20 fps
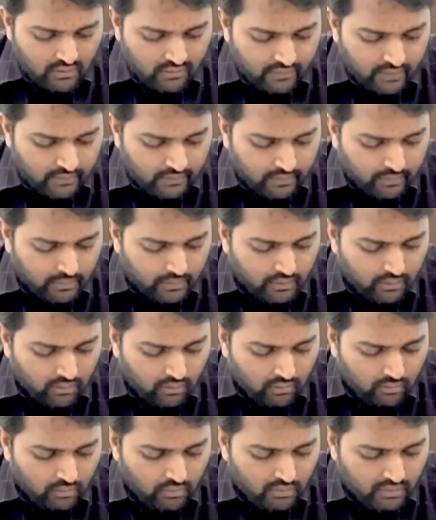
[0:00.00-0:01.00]
which will be the
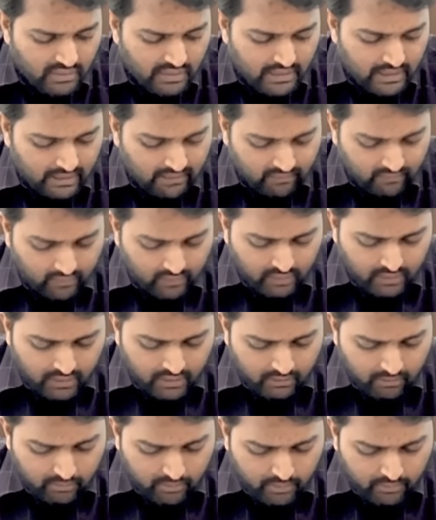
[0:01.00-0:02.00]
almost the same for A
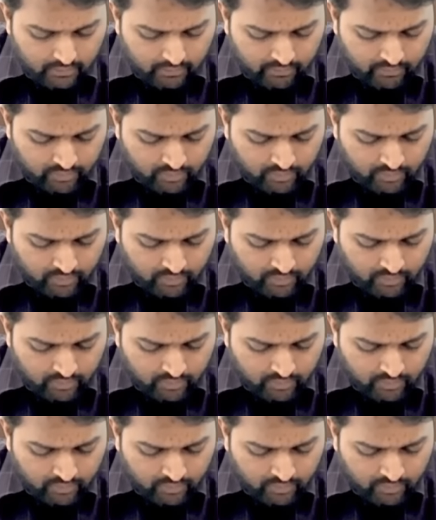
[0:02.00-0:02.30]
and B.